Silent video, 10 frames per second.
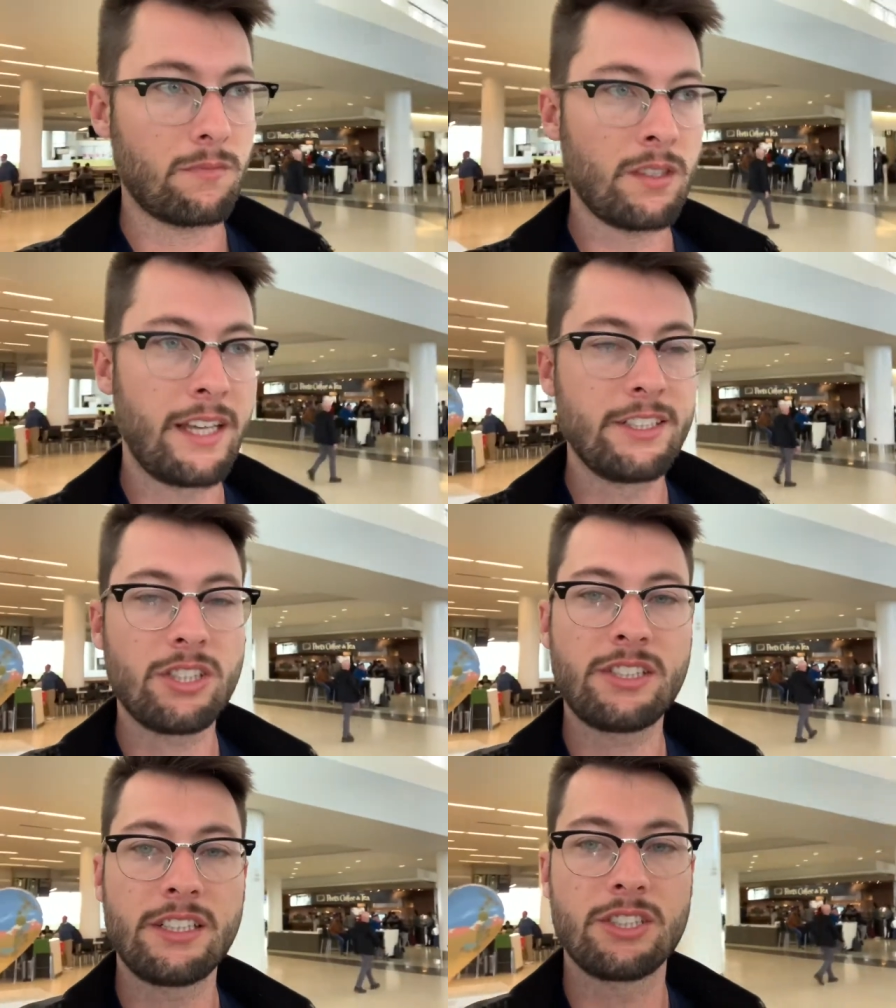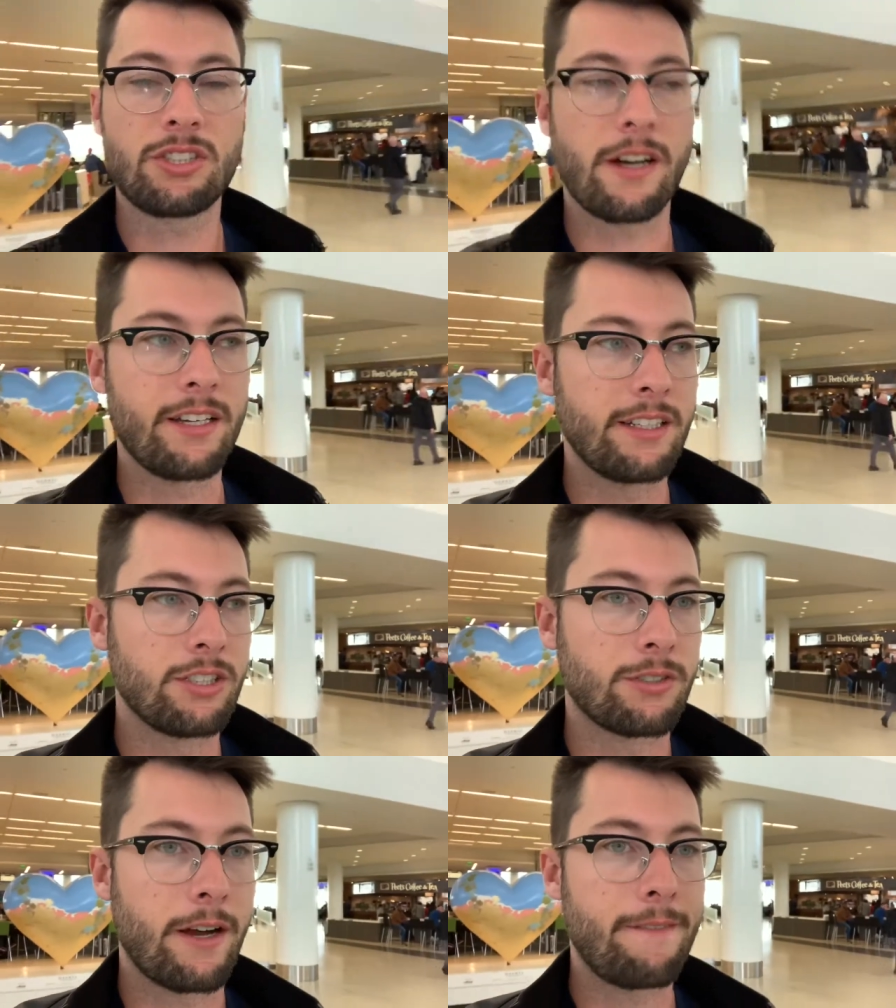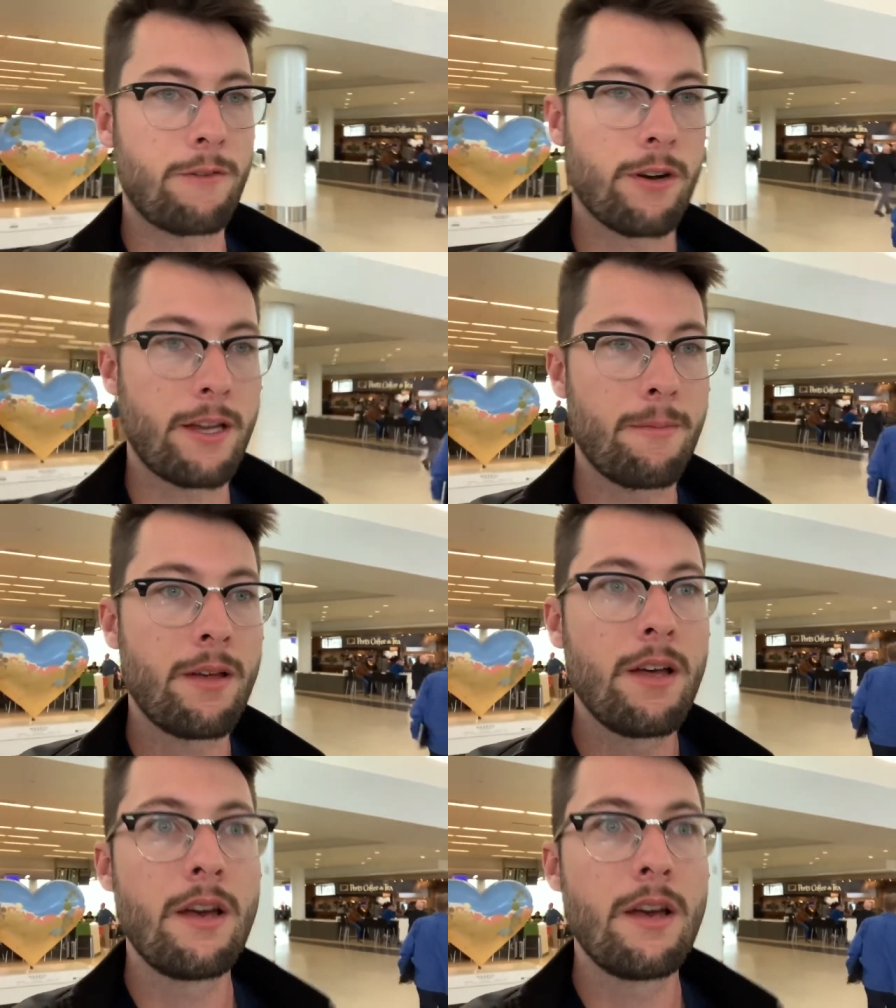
interested in trying to get a trade for him.